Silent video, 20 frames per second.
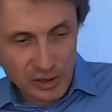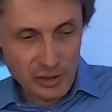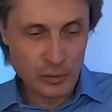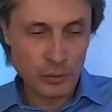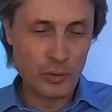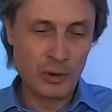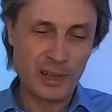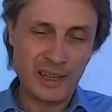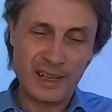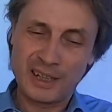
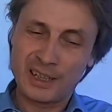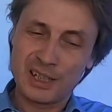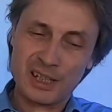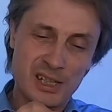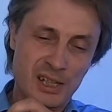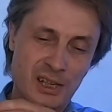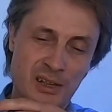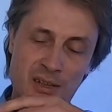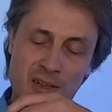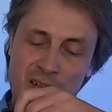look like
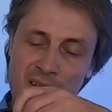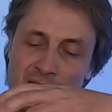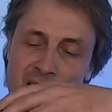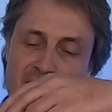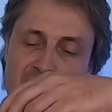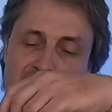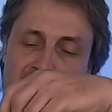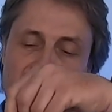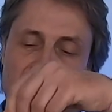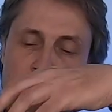it's
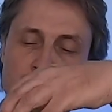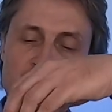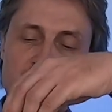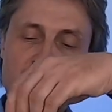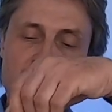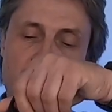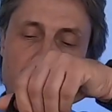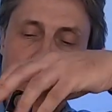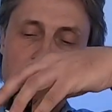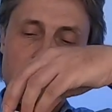nearly
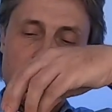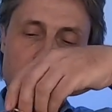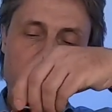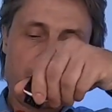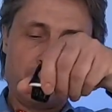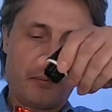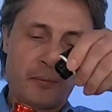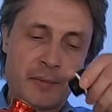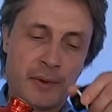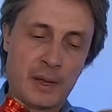empty.
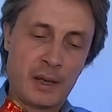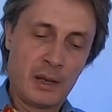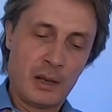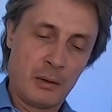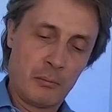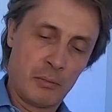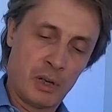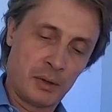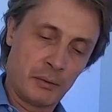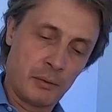
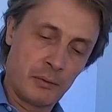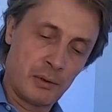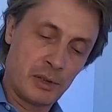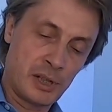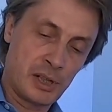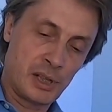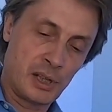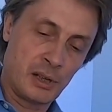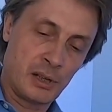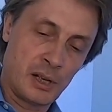But we will
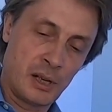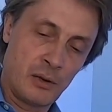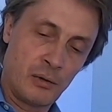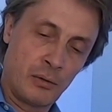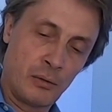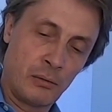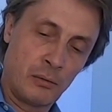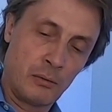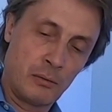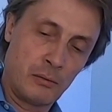see
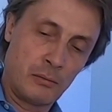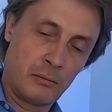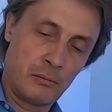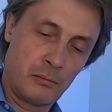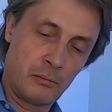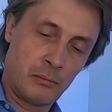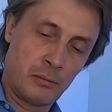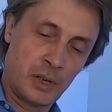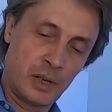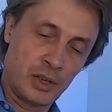how
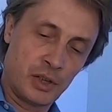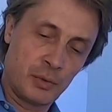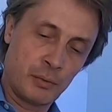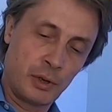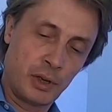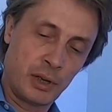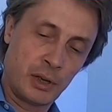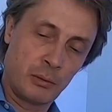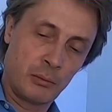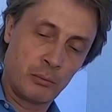much we
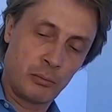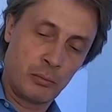can